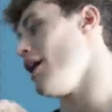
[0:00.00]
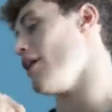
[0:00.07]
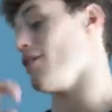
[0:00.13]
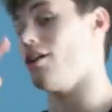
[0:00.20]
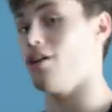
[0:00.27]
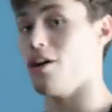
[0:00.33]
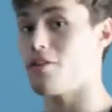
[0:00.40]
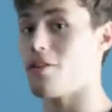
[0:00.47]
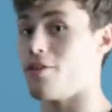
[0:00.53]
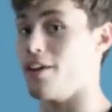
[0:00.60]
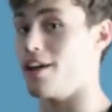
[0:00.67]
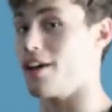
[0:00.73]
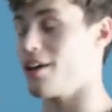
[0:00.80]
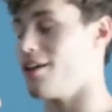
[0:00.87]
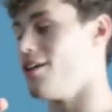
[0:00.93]
And then another
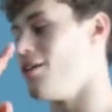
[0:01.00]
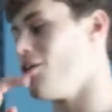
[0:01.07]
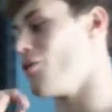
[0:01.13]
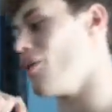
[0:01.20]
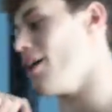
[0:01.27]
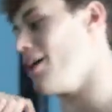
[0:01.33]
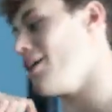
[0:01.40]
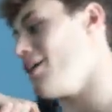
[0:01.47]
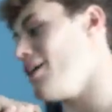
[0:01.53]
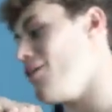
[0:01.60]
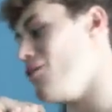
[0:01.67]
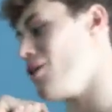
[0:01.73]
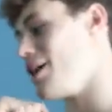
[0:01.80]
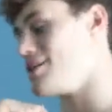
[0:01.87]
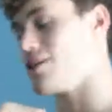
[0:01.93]
thing, right,
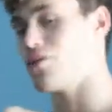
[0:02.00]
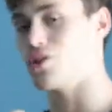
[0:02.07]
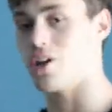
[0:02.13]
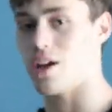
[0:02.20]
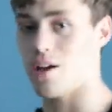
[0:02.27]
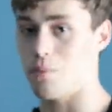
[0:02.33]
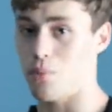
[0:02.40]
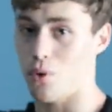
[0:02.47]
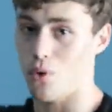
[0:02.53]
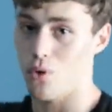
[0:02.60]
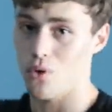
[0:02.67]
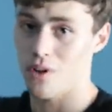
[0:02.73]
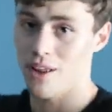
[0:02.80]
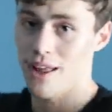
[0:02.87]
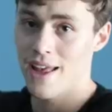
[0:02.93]
if you guys ever try to
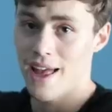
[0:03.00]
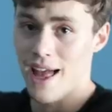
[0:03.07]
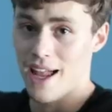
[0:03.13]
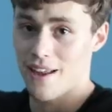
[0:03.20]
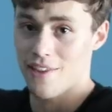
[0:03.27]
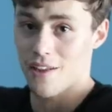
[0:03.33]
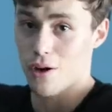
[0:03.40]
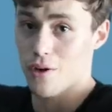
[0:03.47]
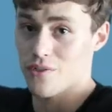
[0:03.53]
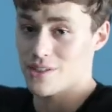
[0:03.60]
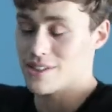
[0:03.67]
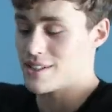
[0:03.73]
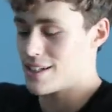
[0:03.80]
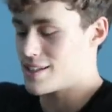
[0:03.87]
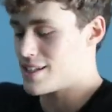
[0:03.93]
pull anything over
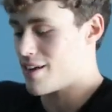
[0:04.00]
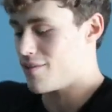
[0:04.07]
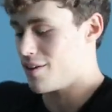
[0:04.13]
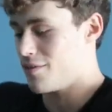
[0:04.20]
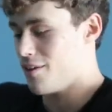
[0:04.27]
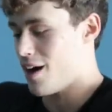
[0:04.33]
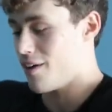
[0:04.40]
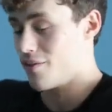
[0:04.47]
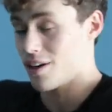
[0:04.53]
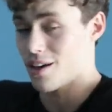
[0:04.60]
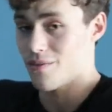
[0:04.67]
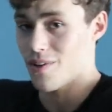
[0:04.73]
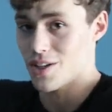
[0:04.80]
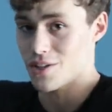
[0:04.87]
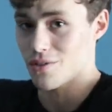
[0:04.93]
675 in a
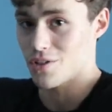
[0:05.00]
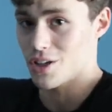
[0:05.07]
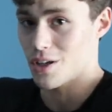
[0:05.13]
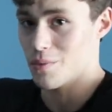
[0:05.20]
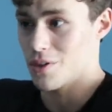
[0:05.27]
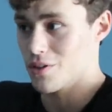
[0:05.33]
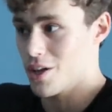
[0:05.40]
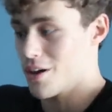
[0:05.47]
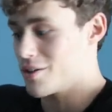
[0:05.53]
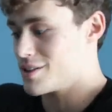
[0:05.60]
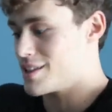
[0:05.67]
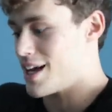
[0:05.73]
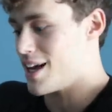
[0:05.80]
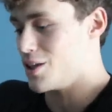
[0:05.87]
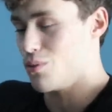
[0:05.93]
conventional gym, you'll
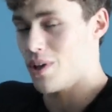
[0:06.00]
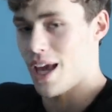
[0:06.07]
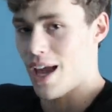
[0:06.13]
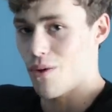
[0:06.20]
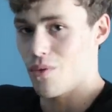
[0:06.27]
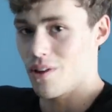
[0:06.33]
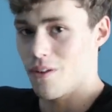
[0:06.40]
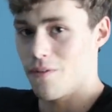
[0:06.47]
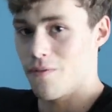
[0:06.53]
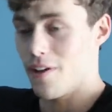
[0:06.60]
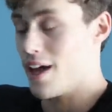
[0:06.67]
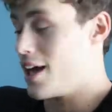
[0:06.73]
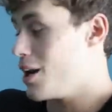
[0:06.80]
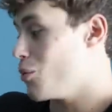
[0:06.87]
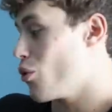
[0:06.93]
notice that you can't really
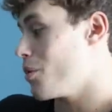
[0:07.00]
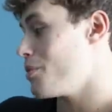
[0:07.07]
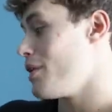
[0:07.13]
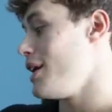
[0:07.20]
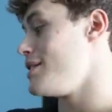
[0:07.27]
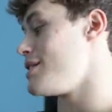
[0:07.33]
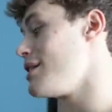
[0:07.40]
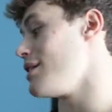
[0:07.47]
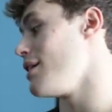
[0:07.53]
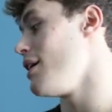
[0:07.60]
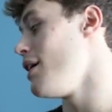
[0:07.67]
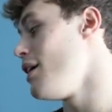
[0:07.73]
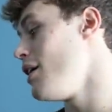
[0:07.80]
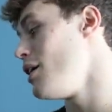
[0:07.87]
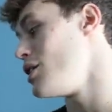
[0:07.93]
fit any more plates in.